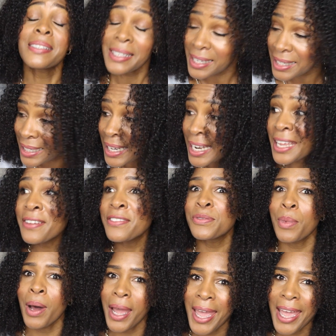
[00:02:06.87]
it leaves
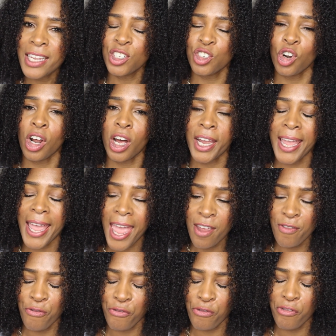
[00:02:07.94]
my hair dry
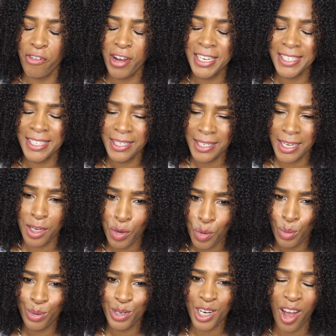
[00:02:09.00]
every
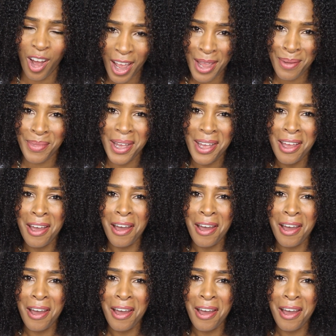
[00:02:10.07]
single time